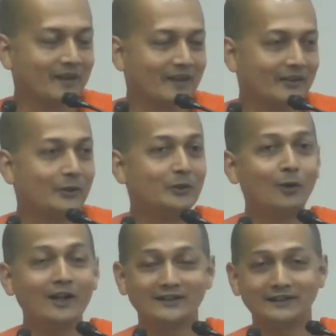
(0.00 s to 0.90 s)
So
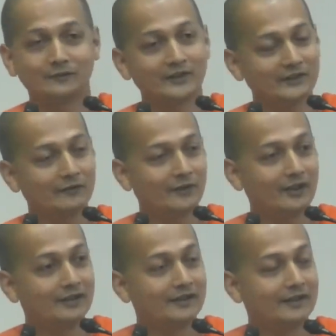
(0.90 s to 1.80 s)
yuvasyat, first of
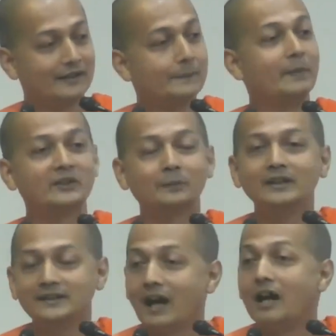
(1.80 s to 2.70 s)
all, it must be
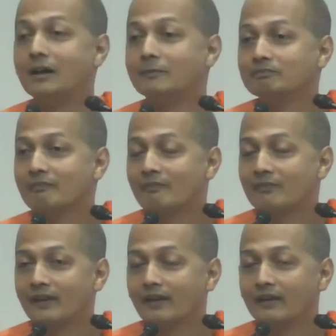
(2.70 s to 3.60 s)
young.
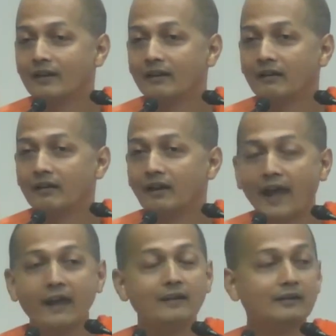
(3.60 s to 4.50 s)

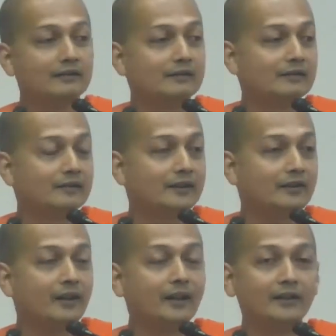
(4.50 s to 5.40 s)
And he
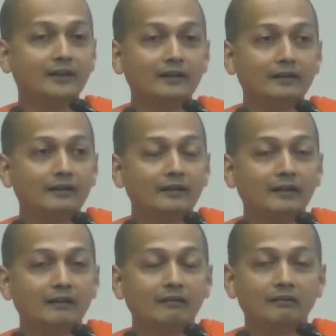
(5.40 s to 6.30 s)
says,
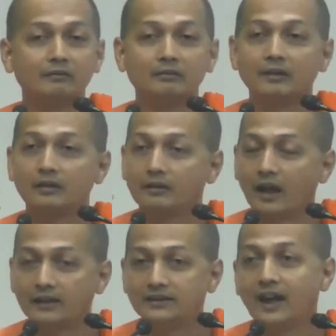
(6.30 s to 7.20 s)

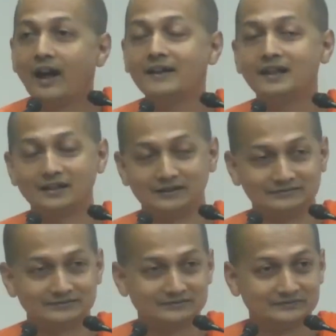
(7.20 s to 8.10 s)
adhyayaka,
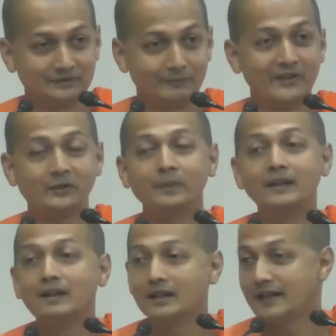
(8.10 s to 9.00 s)
must be
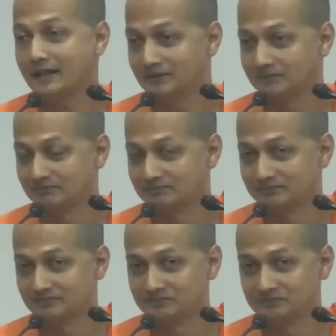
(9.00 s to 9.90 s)
learned,
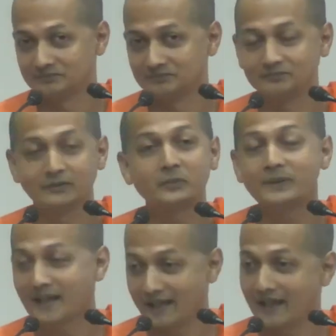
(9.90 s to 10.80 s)
must
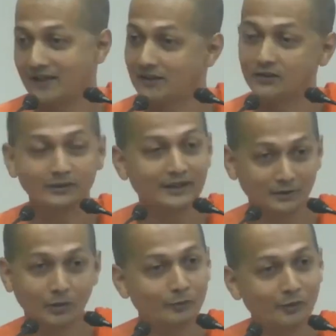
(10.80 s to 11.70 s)
be in IIT, so that
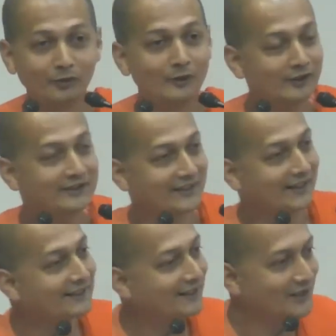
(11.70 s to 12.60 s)
you fulfill the
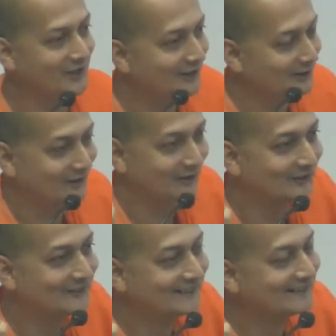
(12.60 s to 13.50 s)
second condition also.
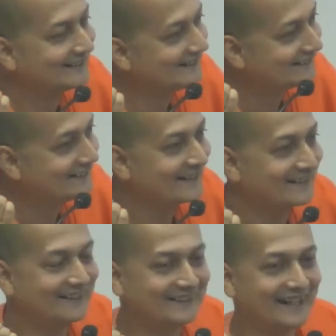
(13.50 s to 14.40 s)

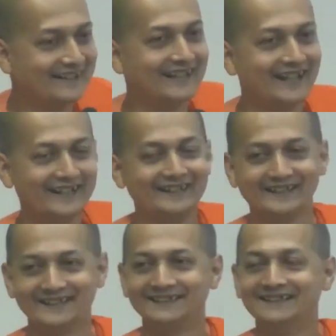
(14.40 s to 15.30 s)
So
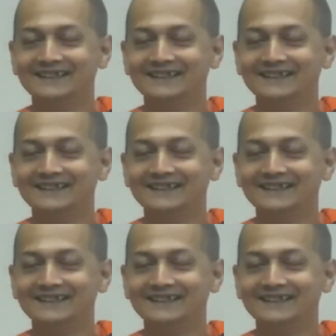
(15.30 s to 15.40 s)
adhyayaka.